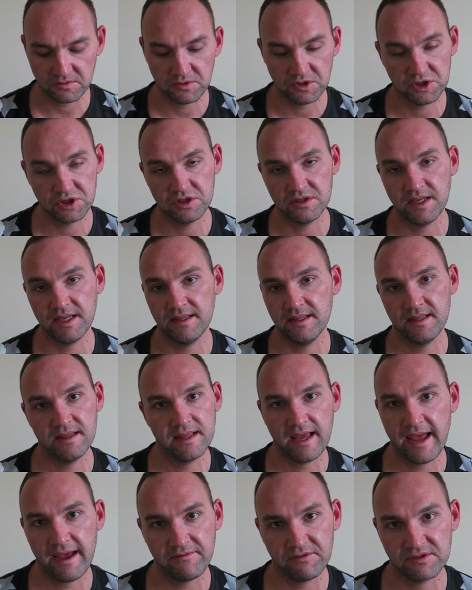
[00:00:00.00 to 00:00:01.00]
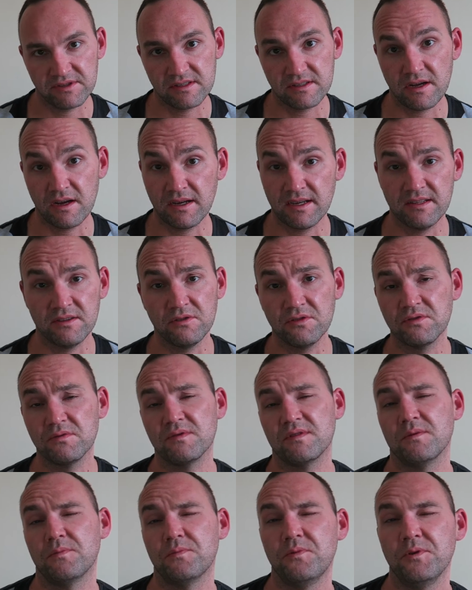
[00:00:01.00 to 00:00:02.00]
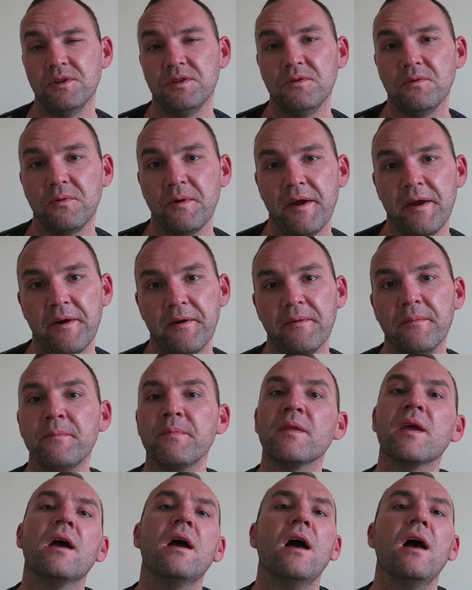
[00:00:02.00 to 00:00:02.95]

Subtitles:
which they didn't have on stock, and those ones are pretty rare.